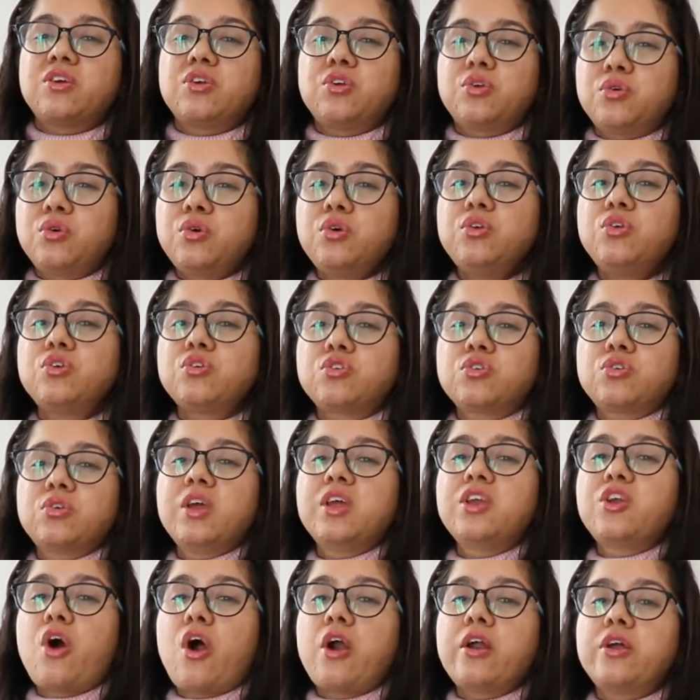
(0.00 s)

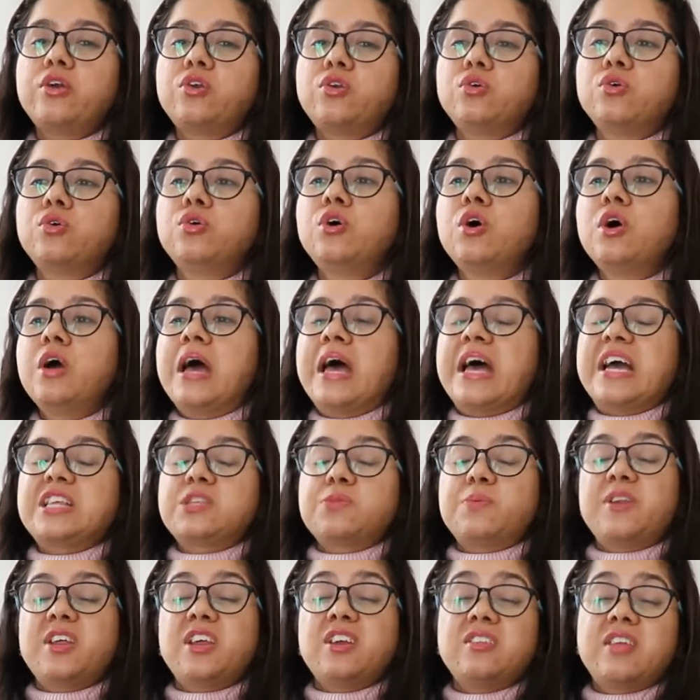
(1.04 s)
in order to
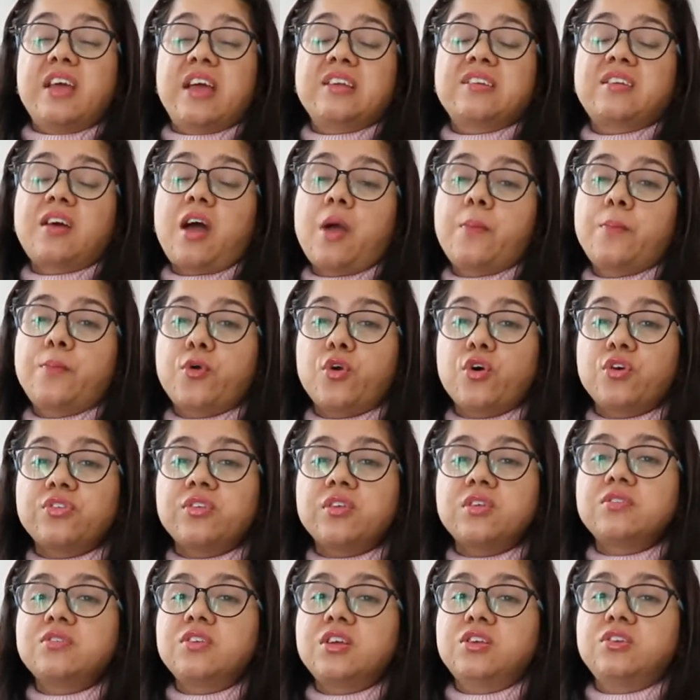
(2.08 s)
expedite the entire
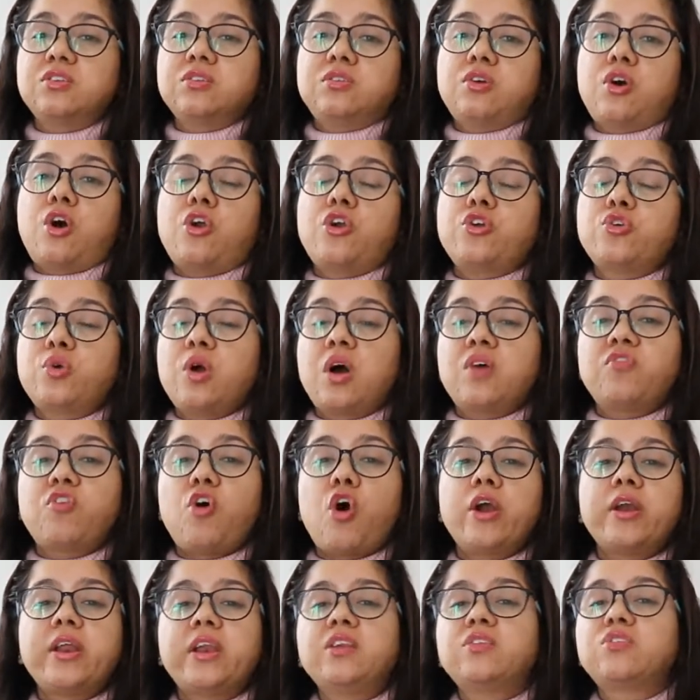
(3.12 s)
process, in order to
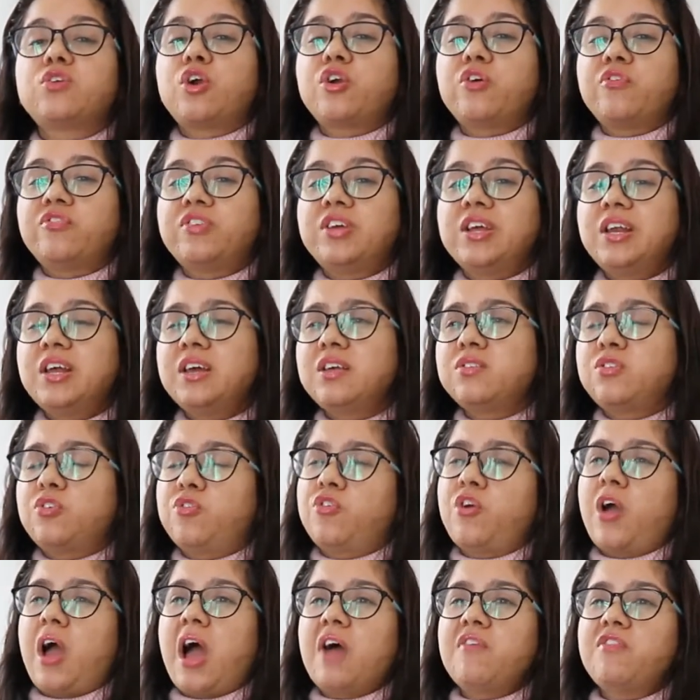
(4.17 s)
avoid any sort of delays. If
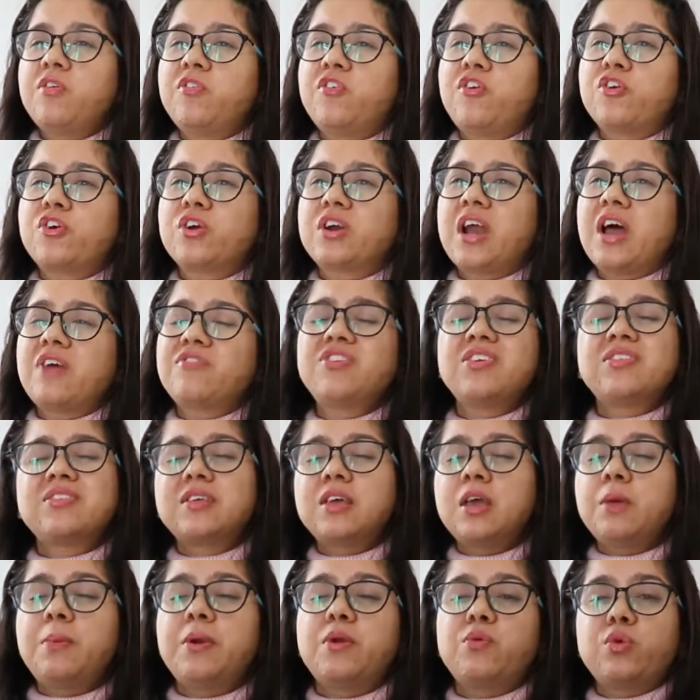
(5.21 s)
you have a photograph, just
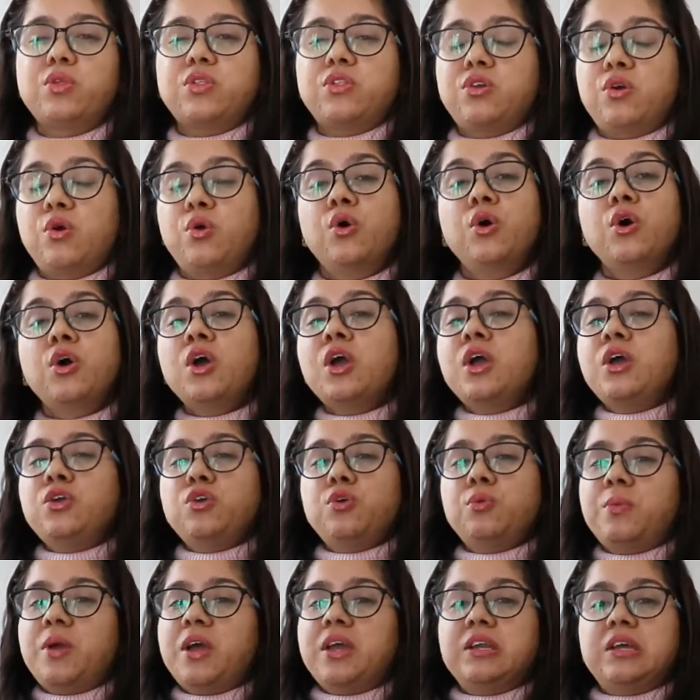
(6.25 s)
keep it with you.
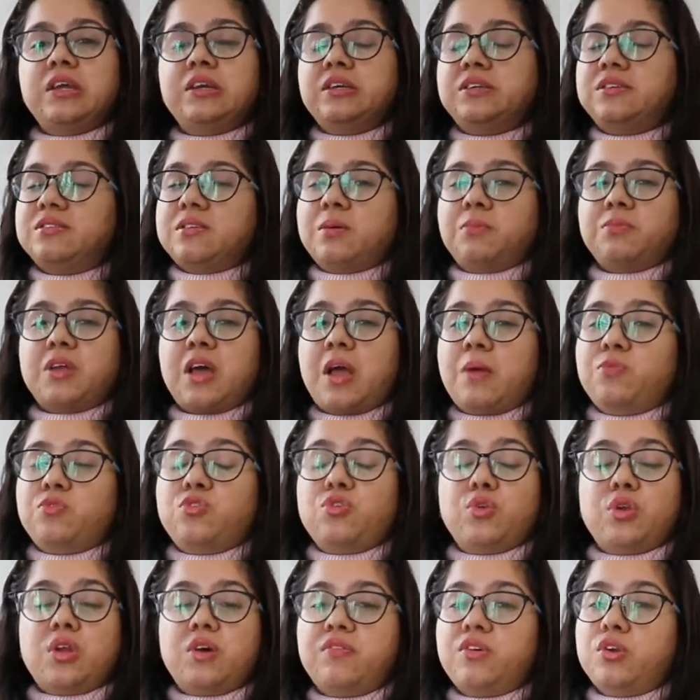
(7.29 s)
You may need it sometimes,
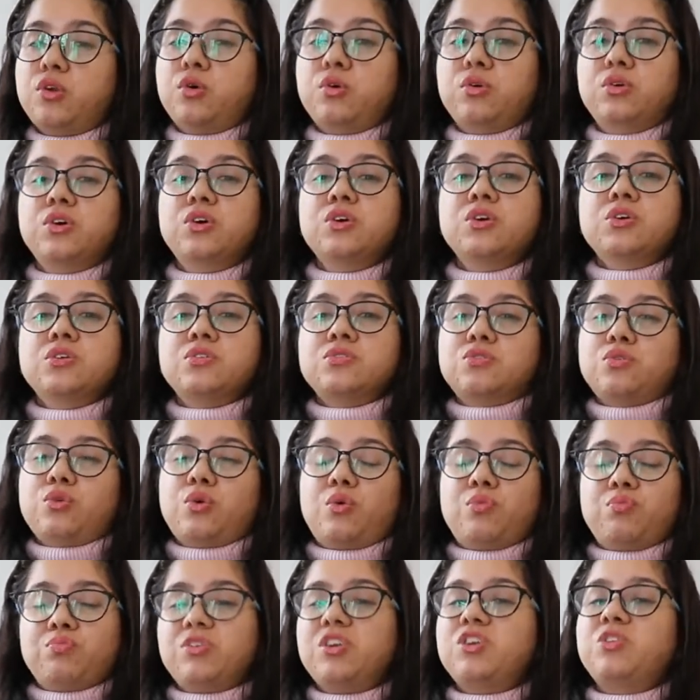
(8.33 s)
you never know.
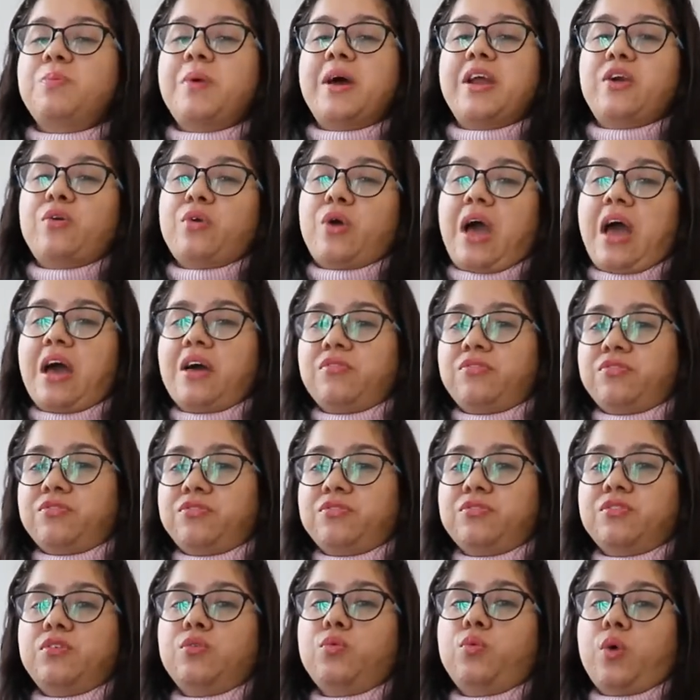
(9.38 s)
So it's better to have
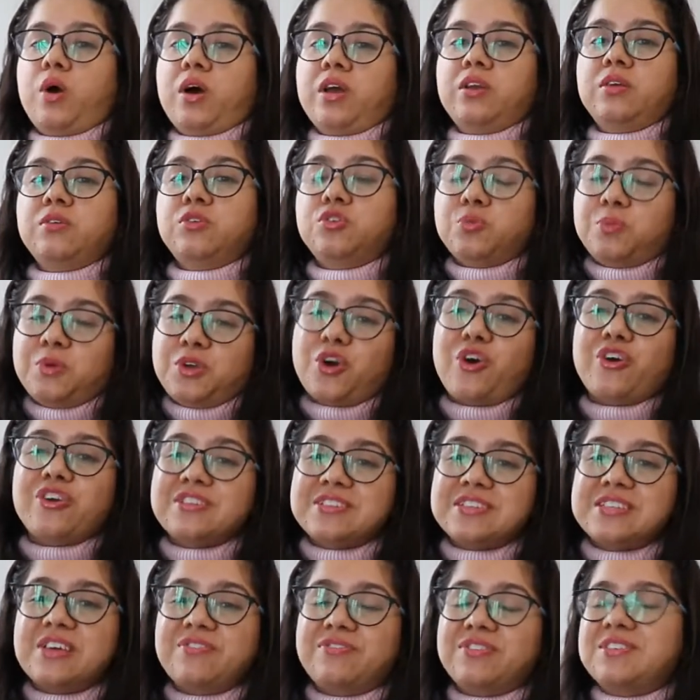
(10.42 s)
one to be on a
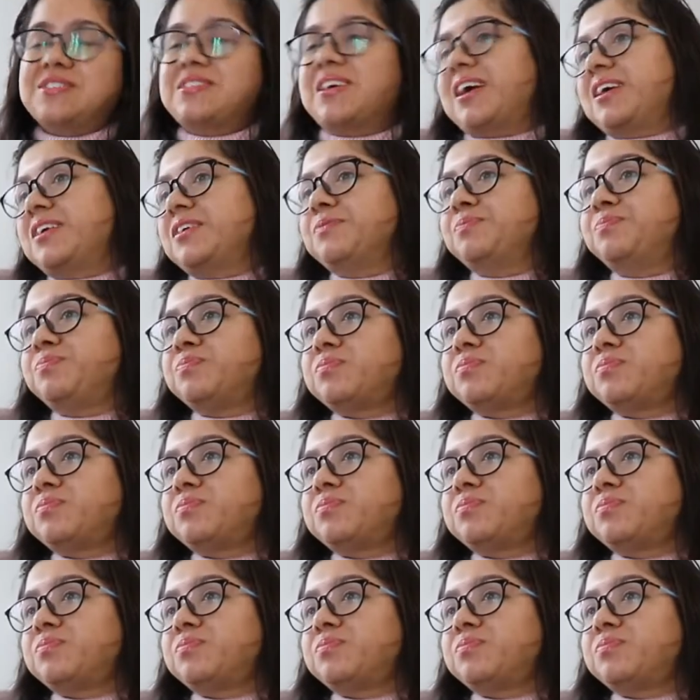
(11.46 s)
safer side.